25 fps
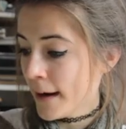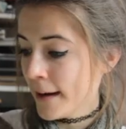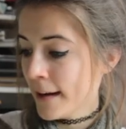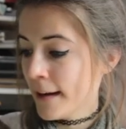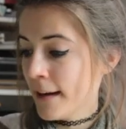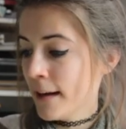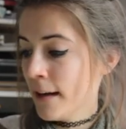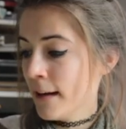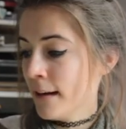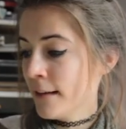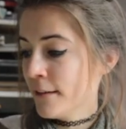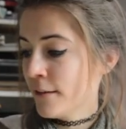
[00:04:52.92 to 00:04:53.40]

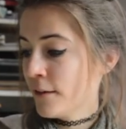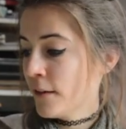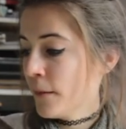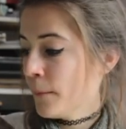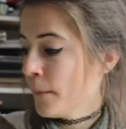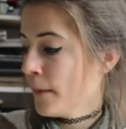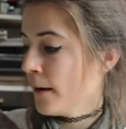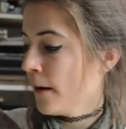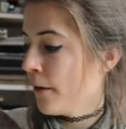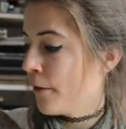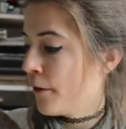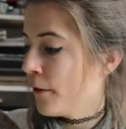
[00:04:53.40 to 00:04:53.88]
I
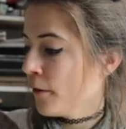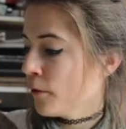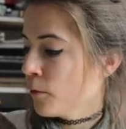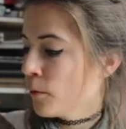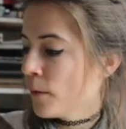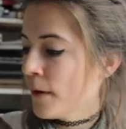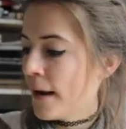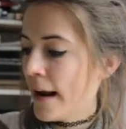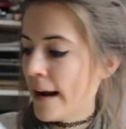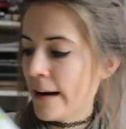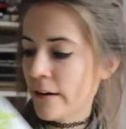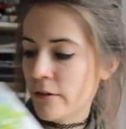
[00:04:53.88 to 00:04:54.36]
submitted this
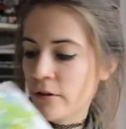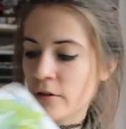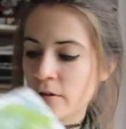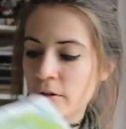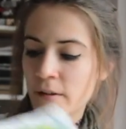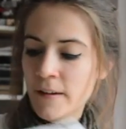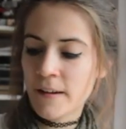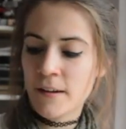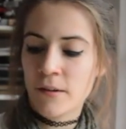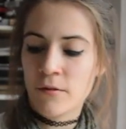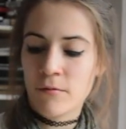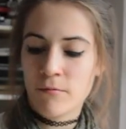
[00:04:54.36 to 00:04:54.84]
one
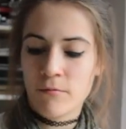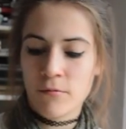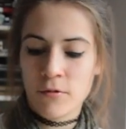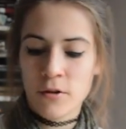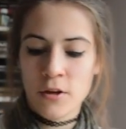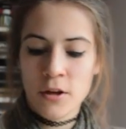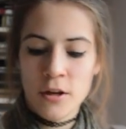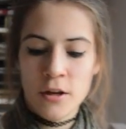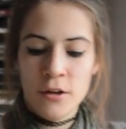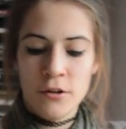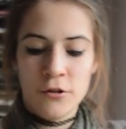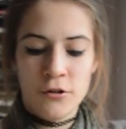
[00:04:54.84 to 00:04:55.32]
actually
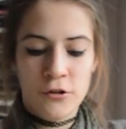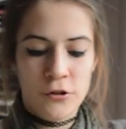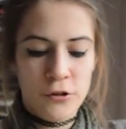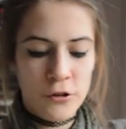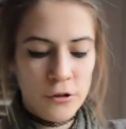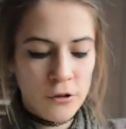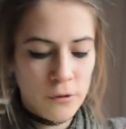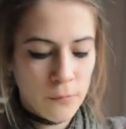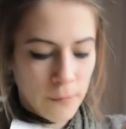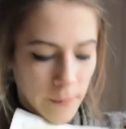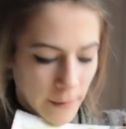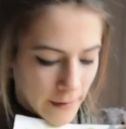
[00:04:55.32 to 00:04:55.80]

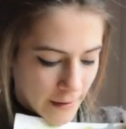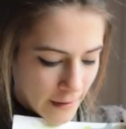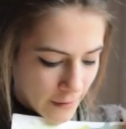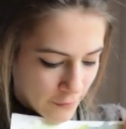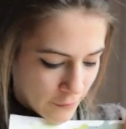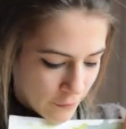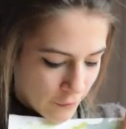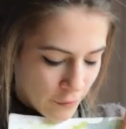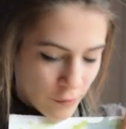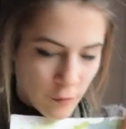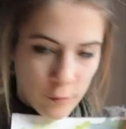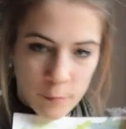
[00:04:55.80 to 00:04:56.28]
just
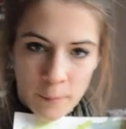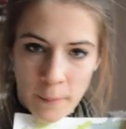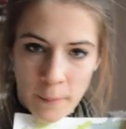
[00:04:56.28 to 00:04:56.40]
because of this